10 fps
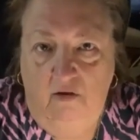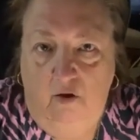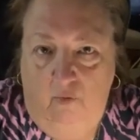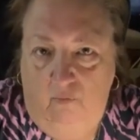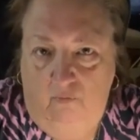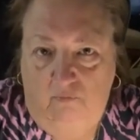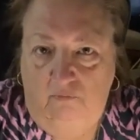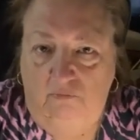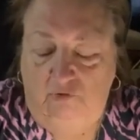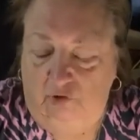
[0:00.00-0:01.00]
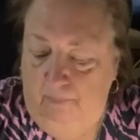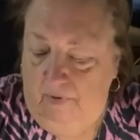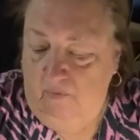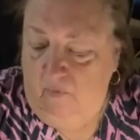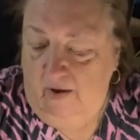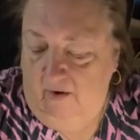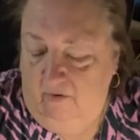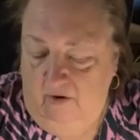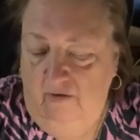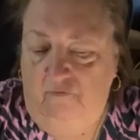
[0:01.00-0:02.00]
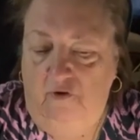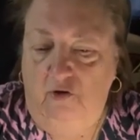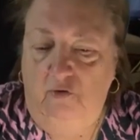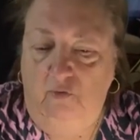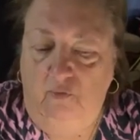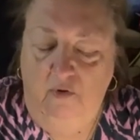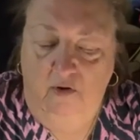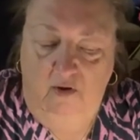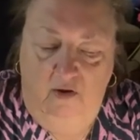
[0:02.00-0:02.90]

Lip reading: no. So beware if you